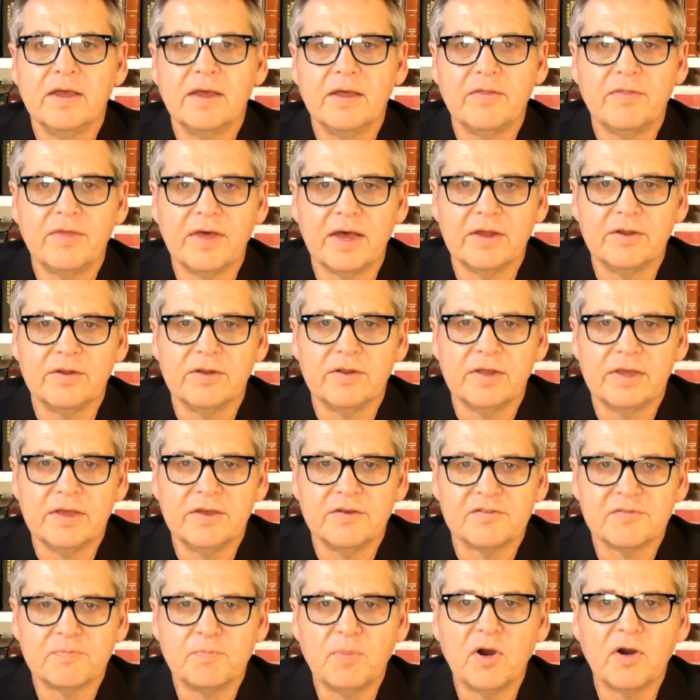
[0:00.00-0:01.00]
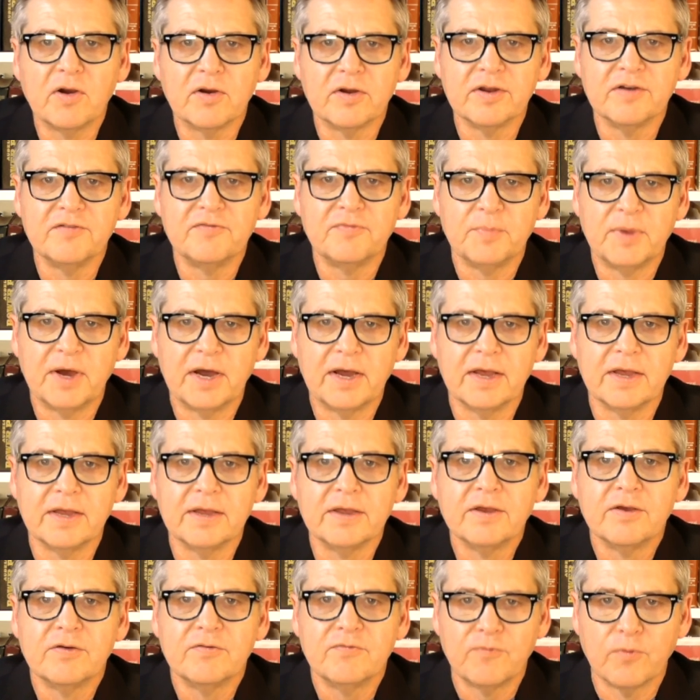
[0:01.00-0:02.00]
that is part of my
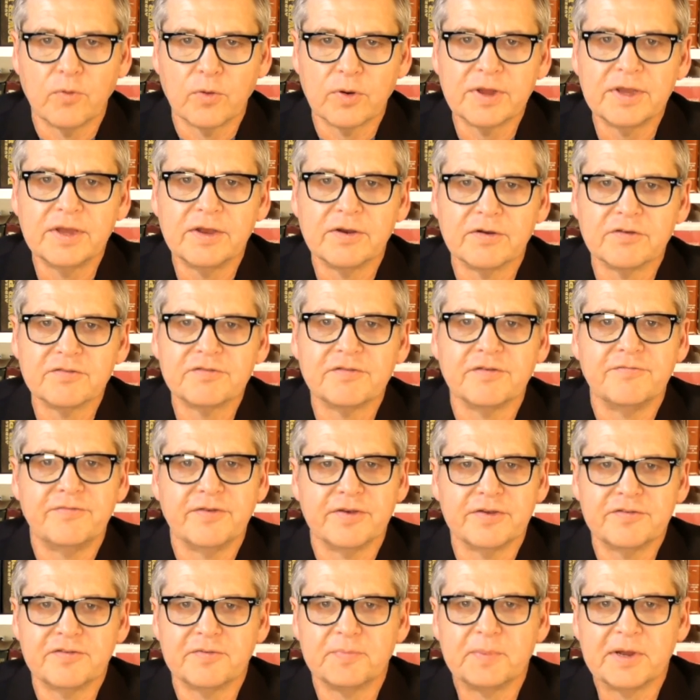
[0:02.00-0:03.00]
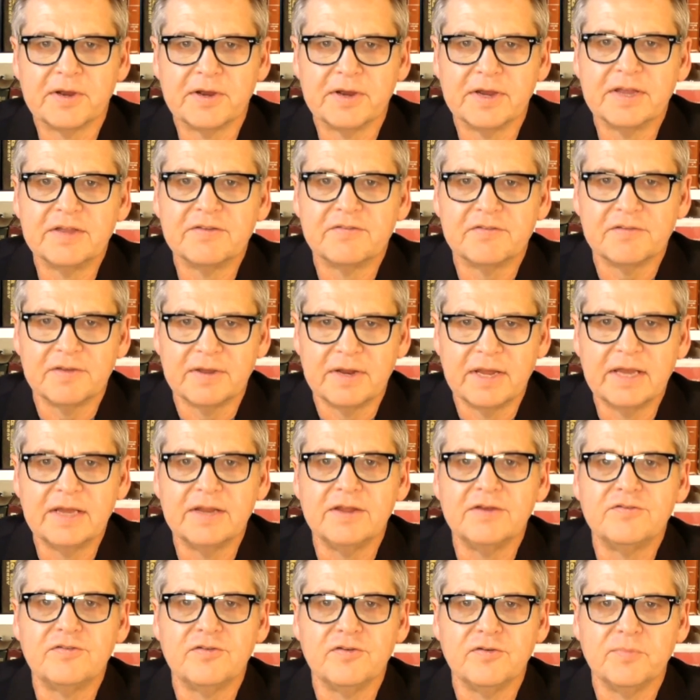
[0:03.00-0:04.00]
40 years of experience in
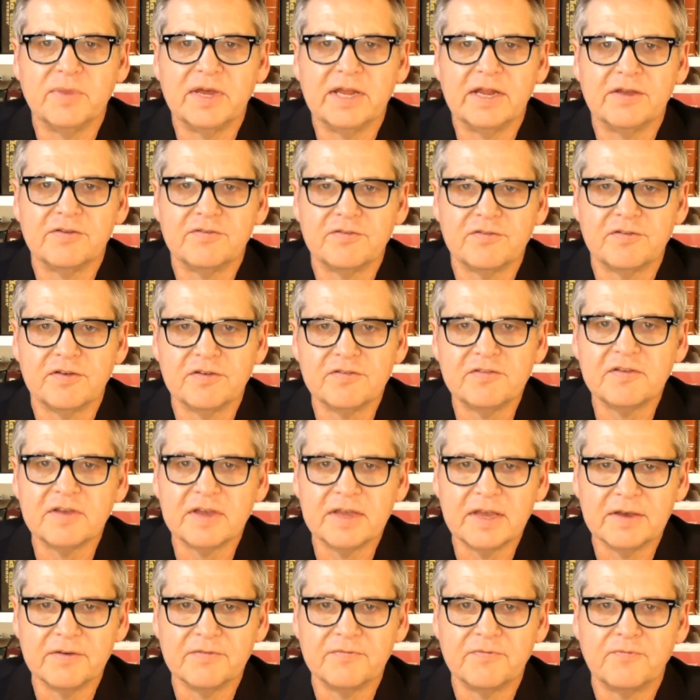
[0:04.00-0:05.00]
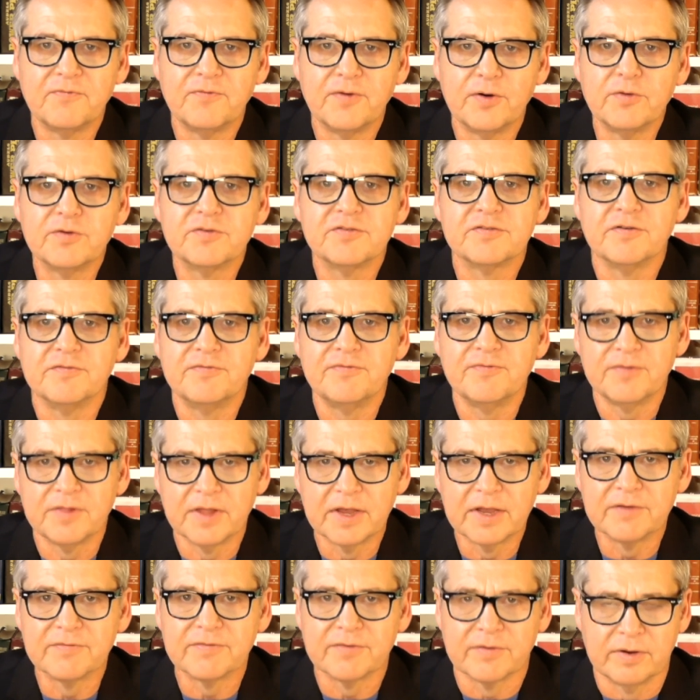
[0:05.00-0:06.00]
82 minutes, just to give folks a
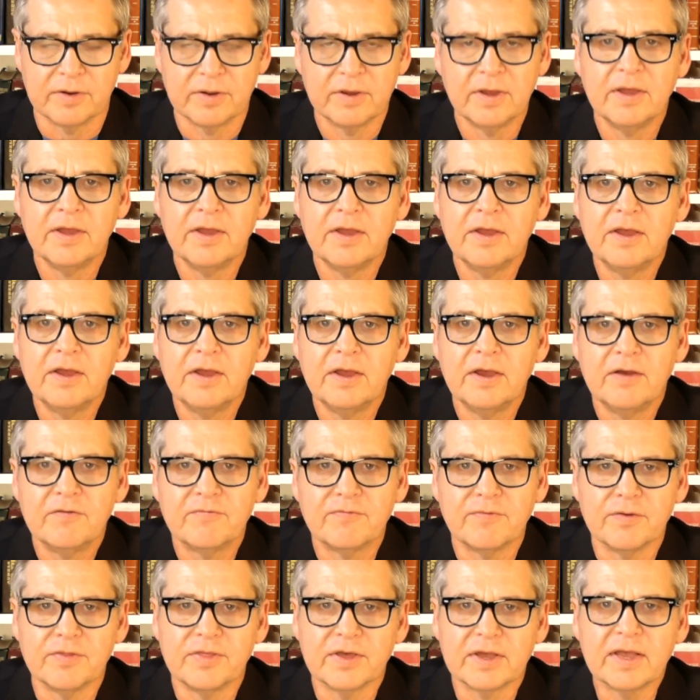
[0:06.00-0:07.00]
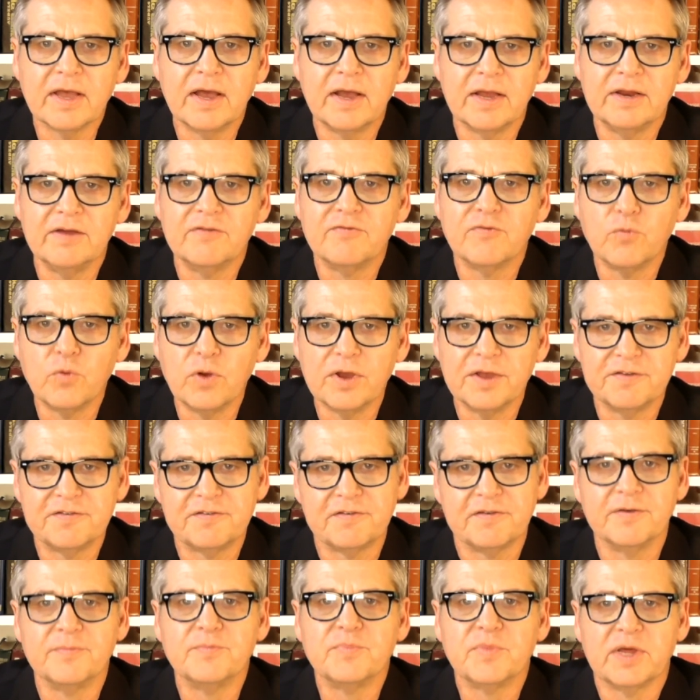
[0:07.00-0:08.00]
flavor for the kind of
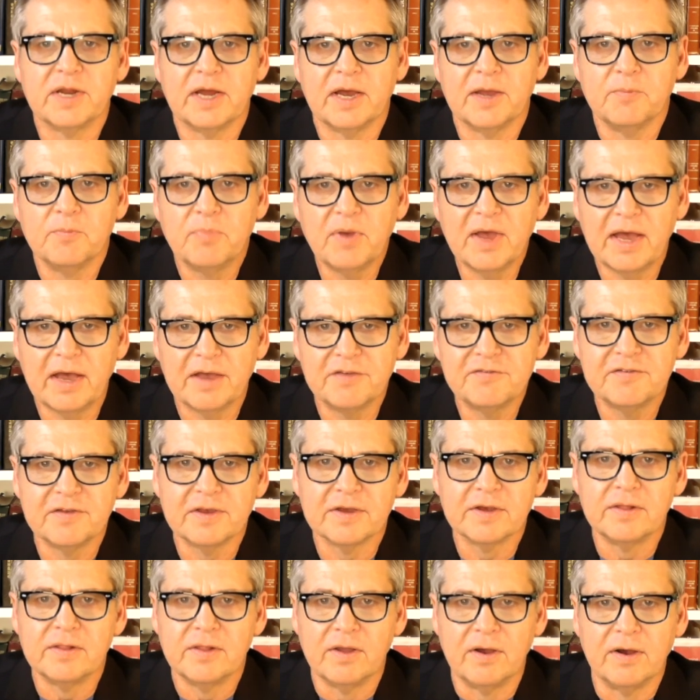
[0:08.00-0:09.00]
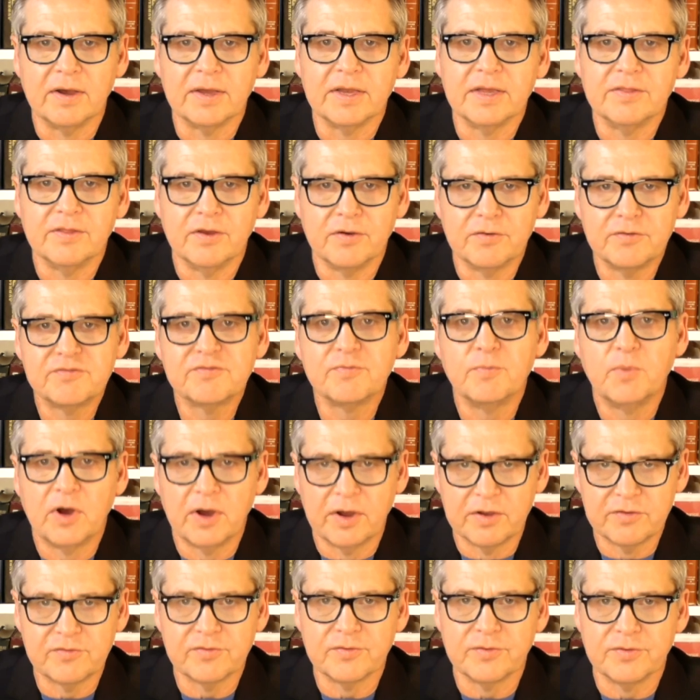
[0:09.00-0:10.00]
wisdom that I'm passing along in those
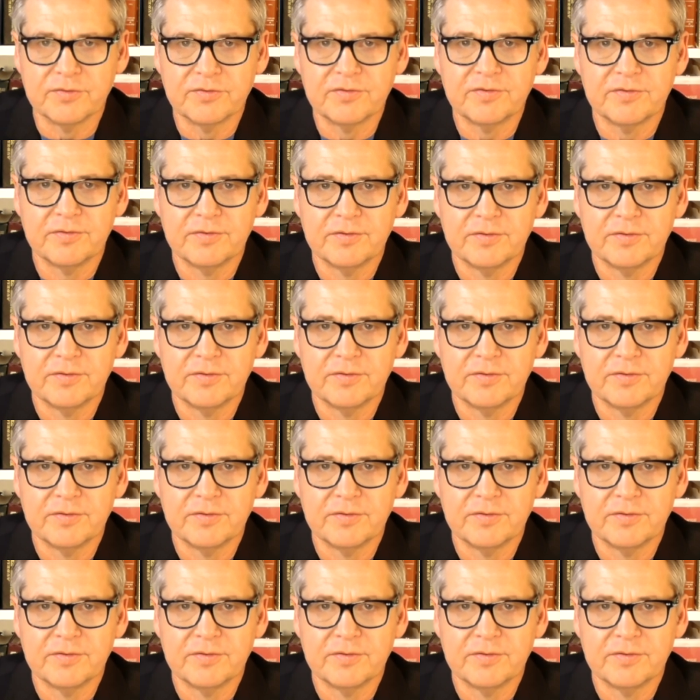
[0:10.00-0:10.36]
modules.